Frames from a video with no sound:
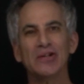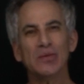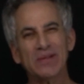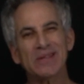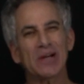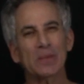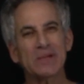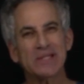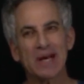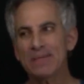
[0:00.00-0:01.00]
Do you know what the
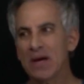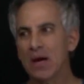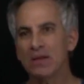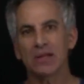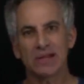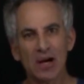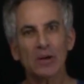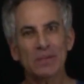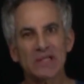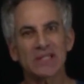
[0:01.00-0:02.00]
therapist said? The
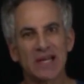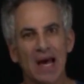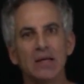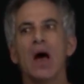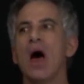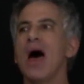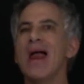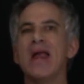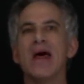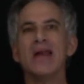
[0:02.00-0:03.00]
therapist said,
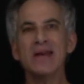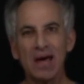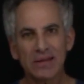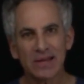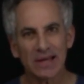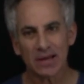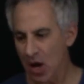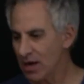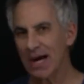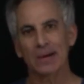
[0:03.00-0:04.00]
Nothing.
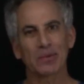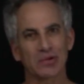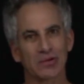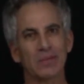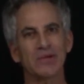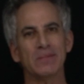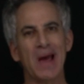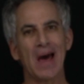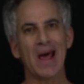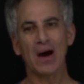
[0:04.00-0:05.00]
Got a prescription
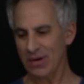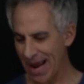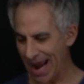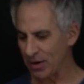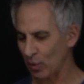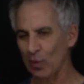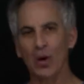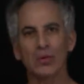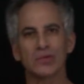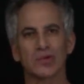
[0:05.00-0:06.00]
pad out and
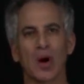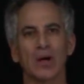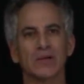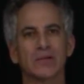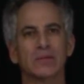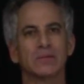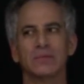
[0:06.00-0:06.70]
wrote drugs.